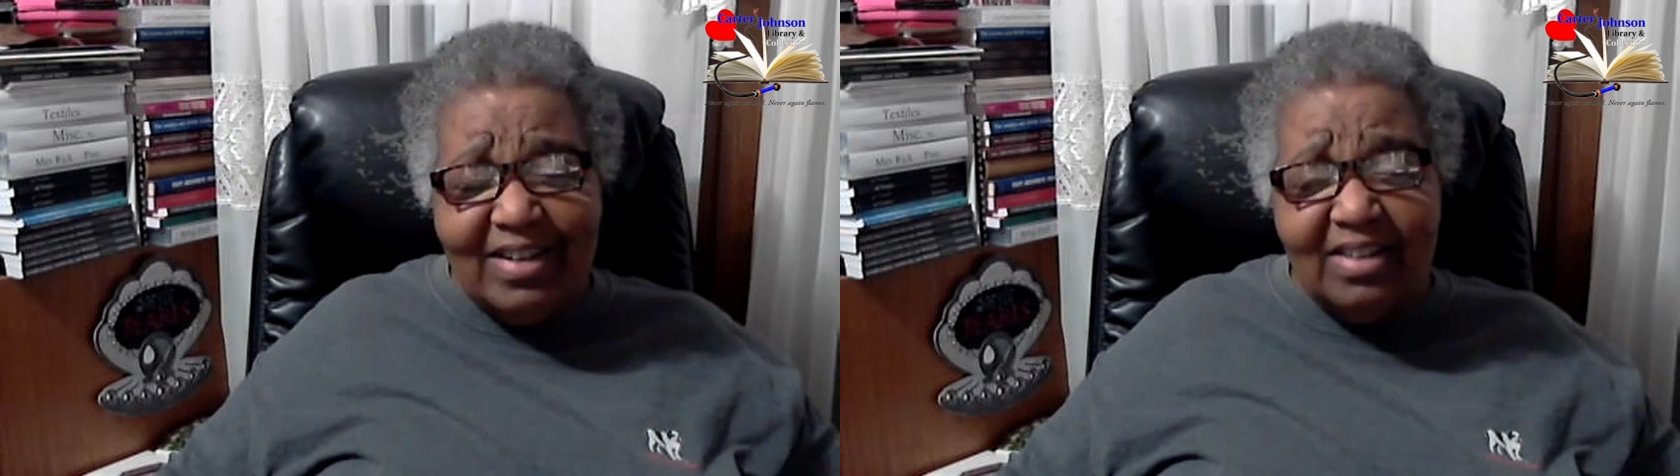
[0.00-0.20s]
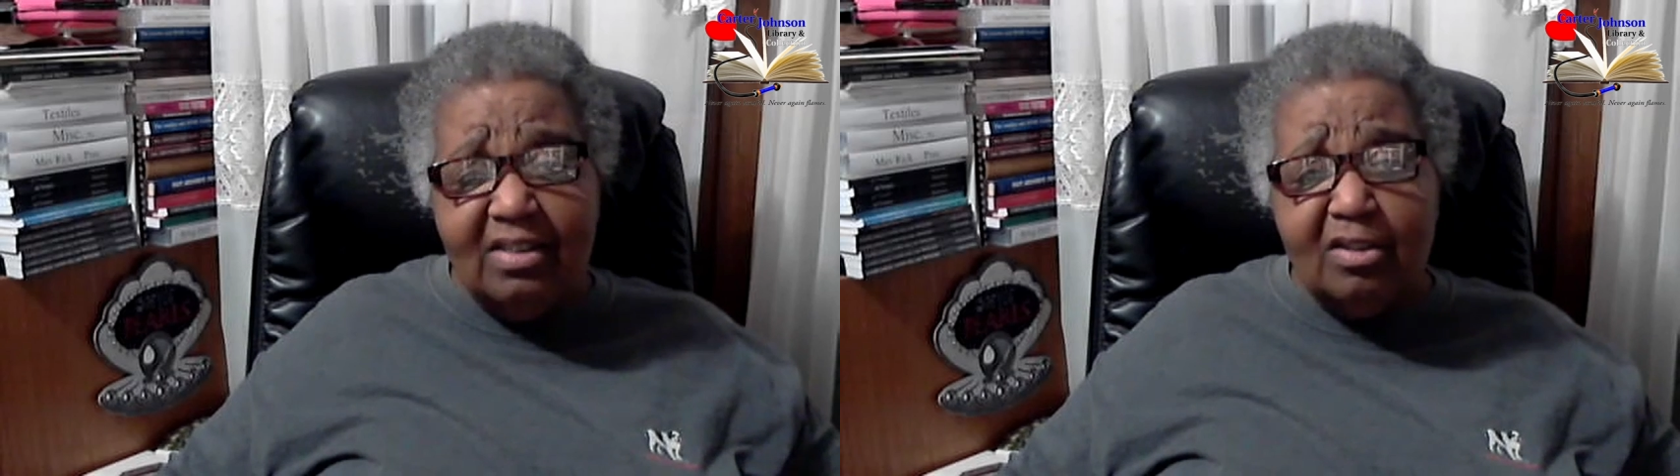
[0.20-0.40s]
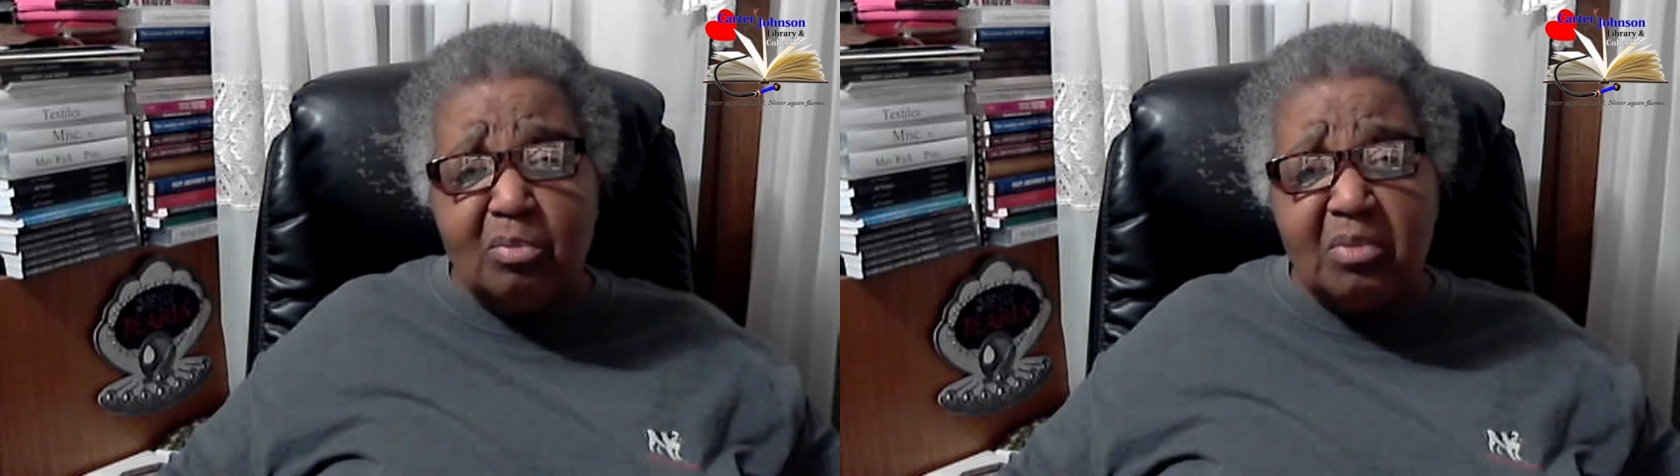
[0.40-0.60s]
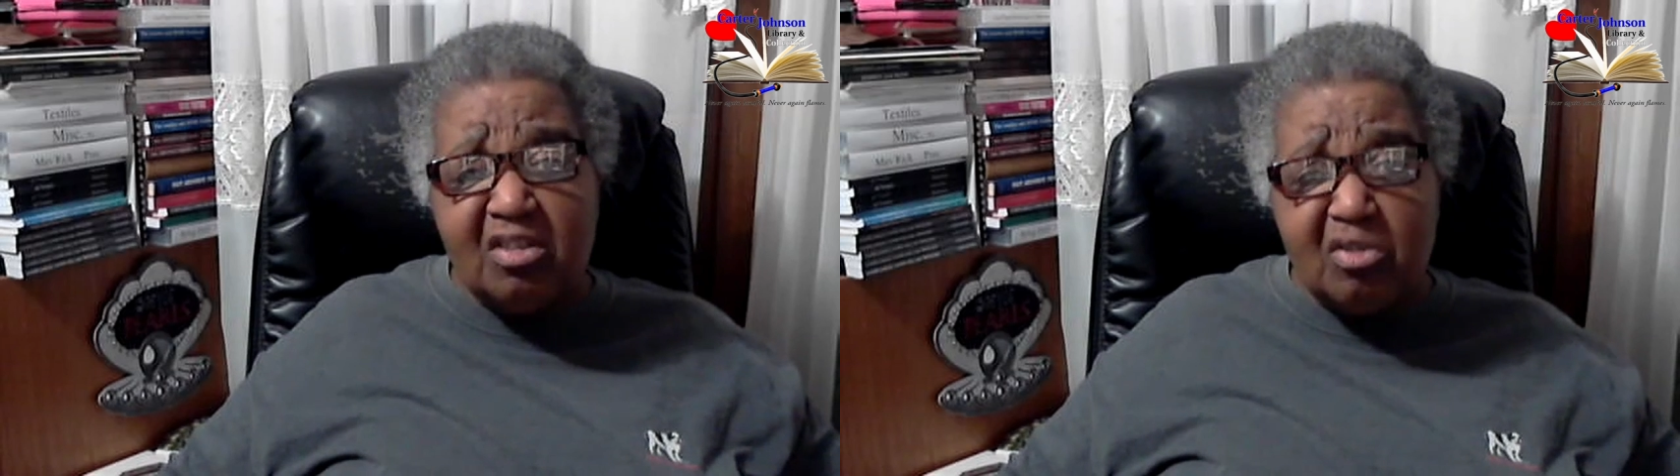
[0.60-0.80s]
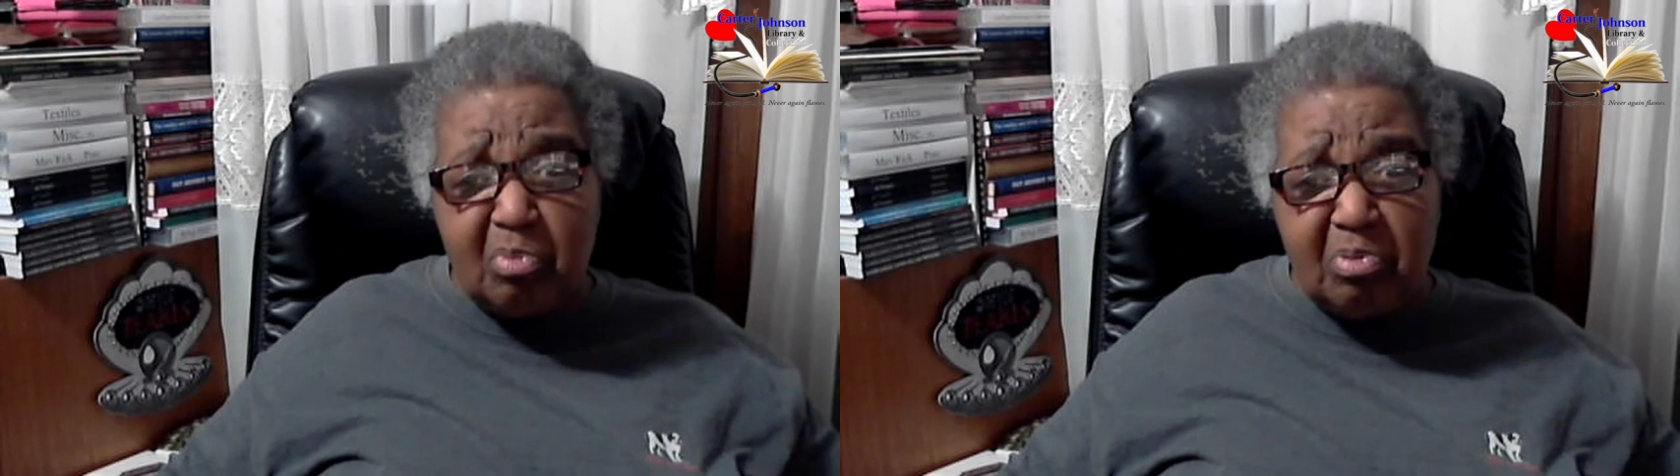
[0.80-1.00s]
I did all my
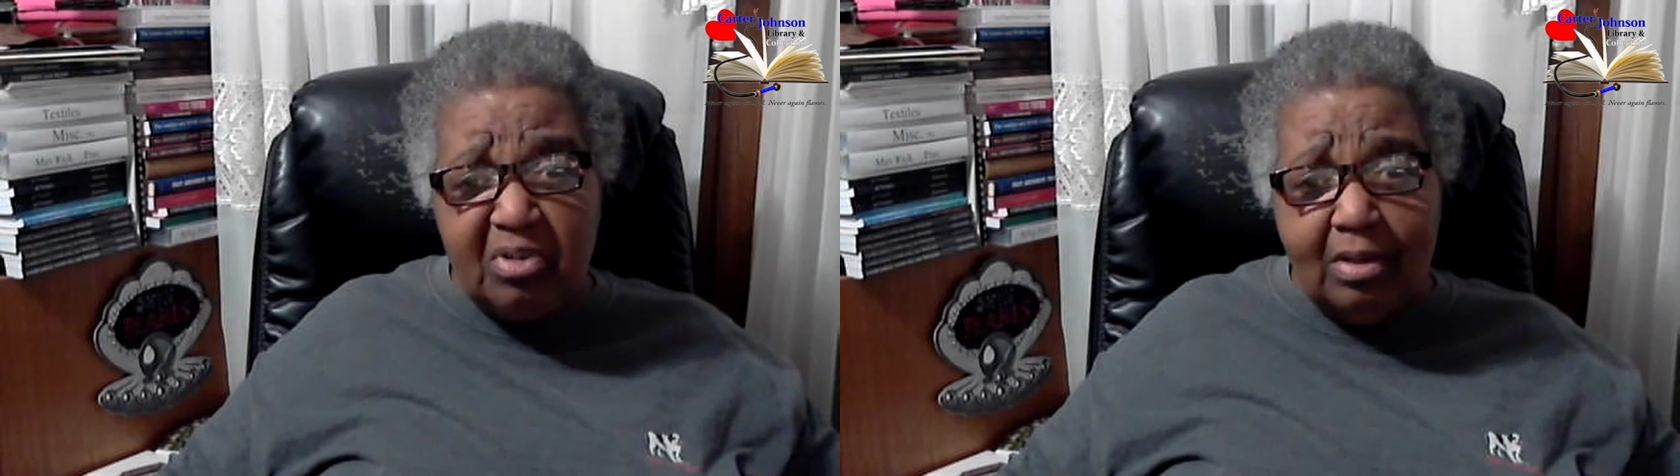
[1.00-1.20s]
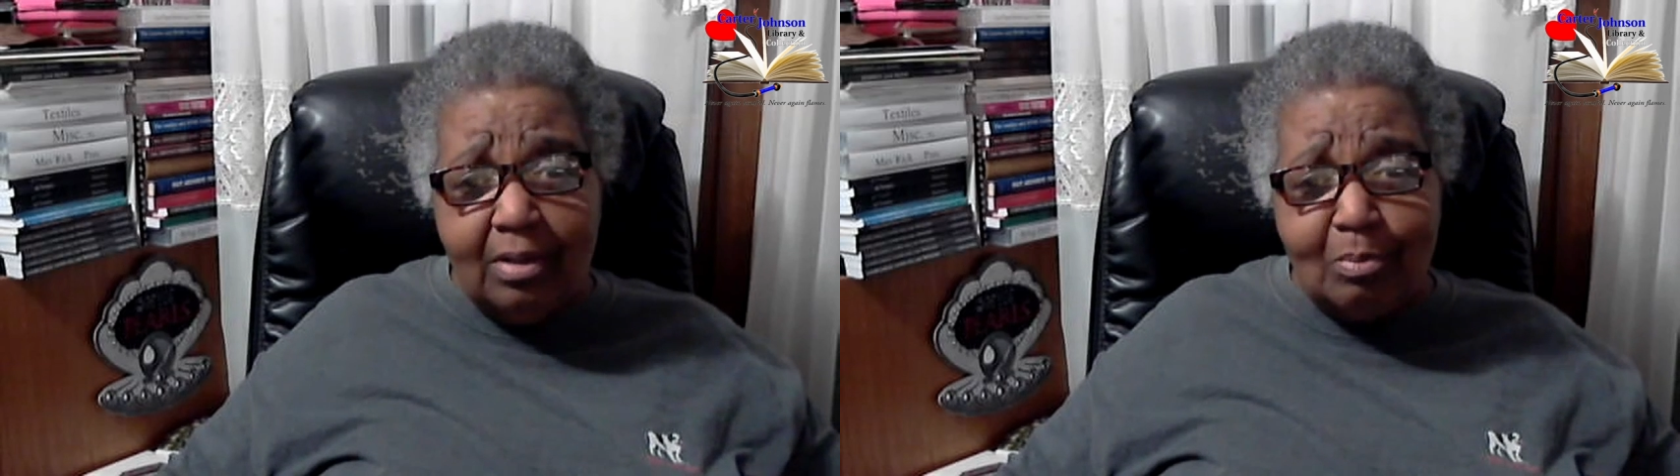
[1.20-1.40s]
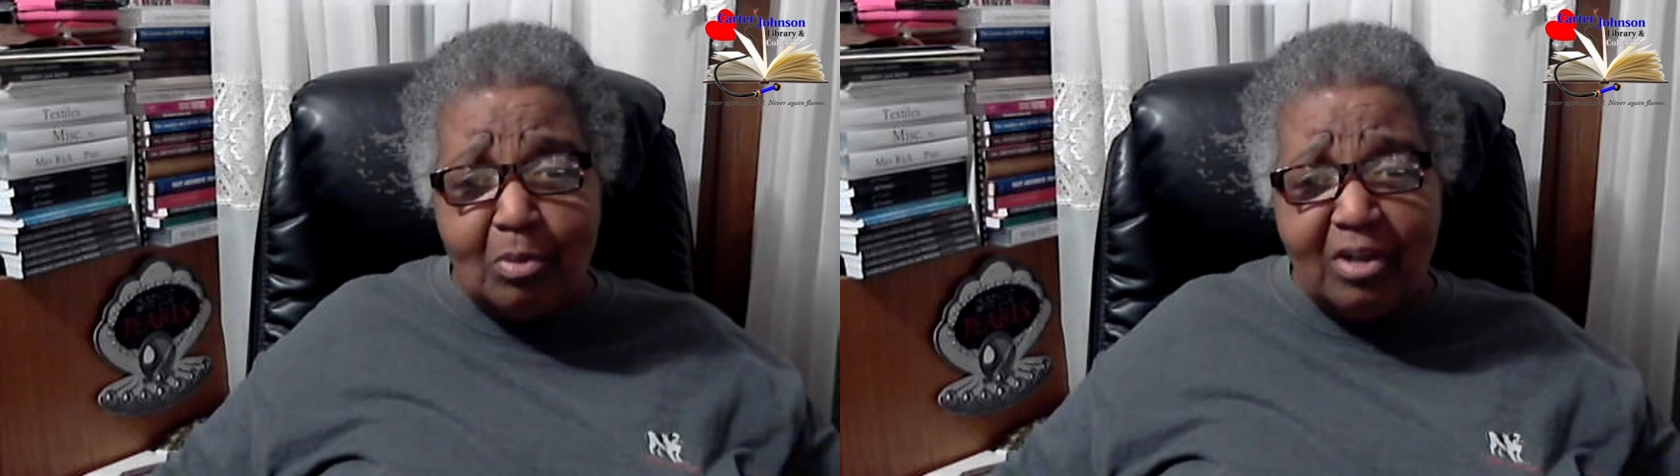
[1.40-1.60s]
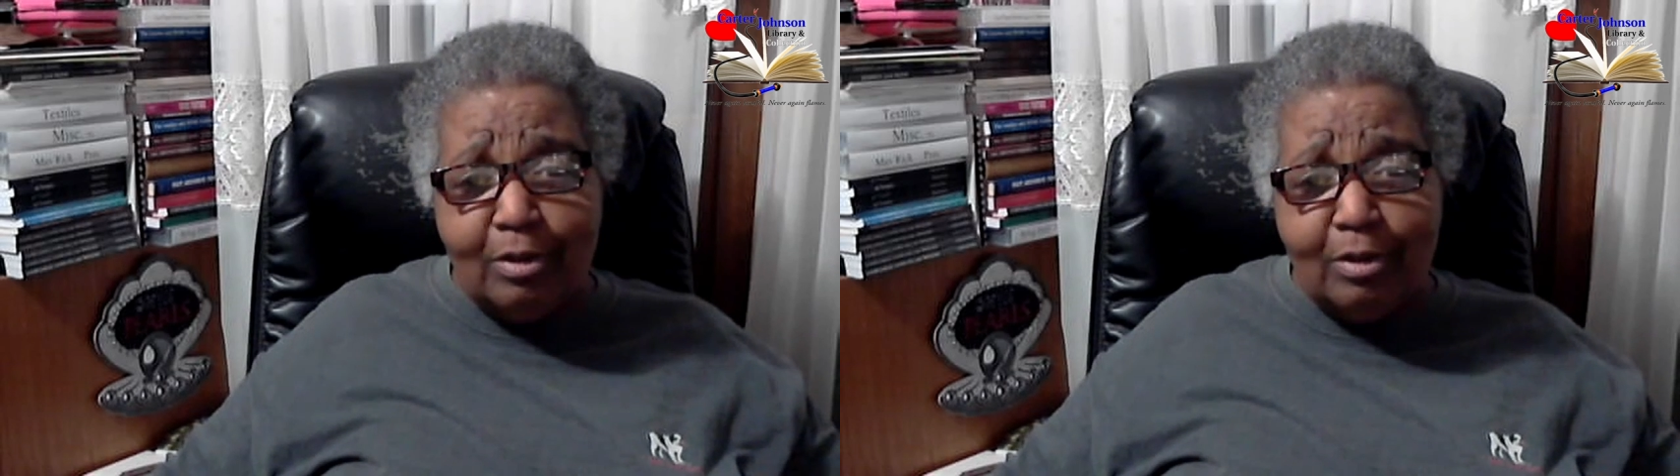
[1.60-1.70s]
stupidity in my